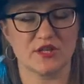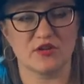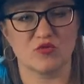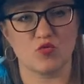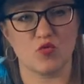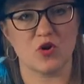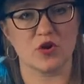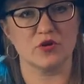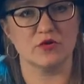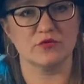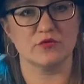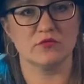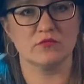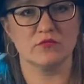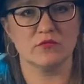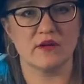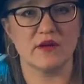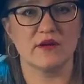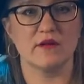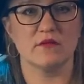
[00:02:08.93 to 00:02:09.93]
in the world,
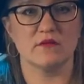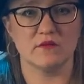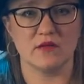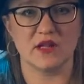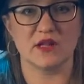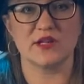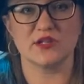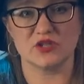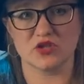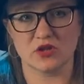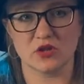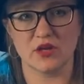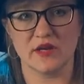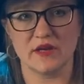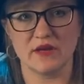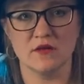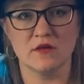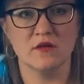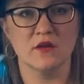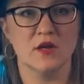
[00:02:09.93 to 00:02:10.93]

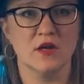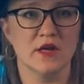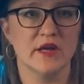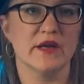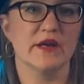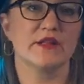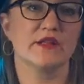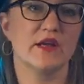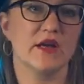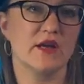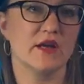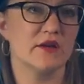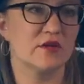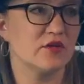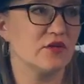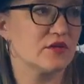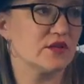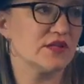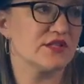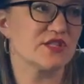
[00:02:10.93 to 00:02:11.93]
allegedly, and
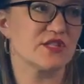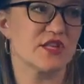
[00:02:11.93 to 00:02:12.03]
then let's